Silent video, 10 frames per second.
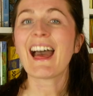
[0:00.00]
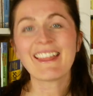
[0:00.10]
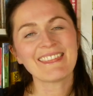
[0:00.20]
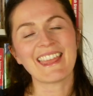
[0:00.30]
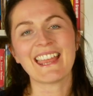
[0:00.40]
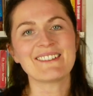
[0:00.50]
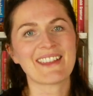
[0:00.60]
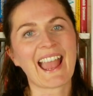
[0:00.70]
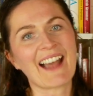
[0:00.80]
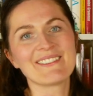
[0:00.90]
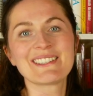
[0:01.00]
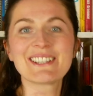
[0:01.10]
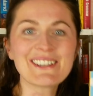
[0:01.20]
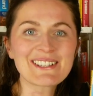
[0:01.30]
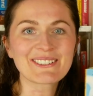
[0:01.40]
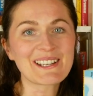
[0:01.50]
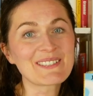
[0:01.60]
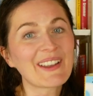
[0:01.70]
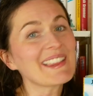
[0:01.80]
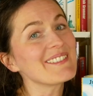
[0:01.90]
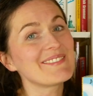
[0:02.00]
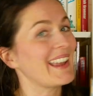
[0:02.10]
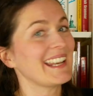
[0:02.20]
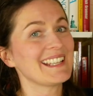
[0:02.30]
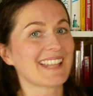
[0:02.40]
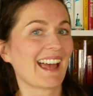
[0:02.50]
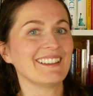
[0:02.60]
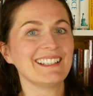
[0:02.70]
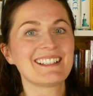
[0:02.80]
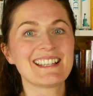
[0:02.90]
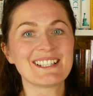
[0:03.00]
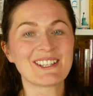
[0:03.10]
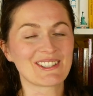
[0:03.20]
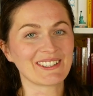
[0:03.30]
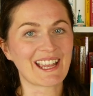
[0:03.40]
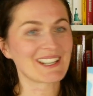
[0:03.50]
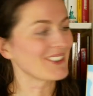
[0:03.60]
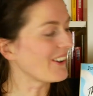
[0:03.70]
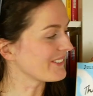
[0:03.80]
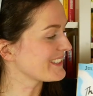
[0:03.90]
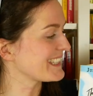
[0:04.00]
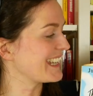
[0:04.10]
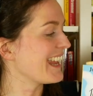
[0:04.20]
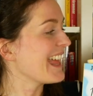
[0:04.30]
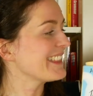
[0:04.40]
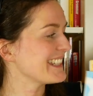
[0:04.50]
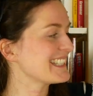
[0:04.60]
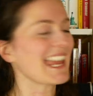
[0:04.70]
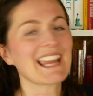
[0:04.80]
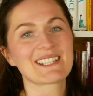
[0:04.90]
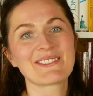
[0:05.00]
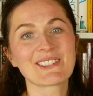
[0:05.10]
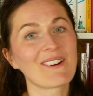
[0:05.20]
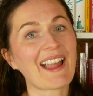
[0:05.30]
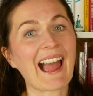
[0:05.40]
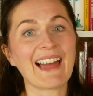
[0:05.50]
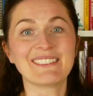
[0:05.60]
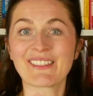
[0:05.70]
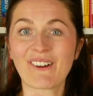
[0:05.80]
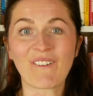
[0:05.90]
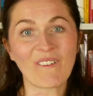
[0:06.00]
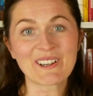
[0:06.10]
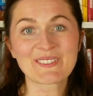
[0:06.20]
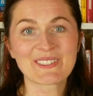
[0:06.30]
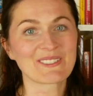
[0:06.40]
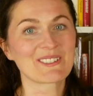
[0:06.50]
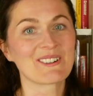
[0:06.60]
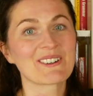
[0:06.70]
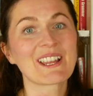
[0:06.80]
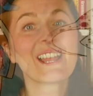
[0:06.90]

And then we have two stories by the very talented Julia Donaldson, The Detective Dog and The Hospital Dog.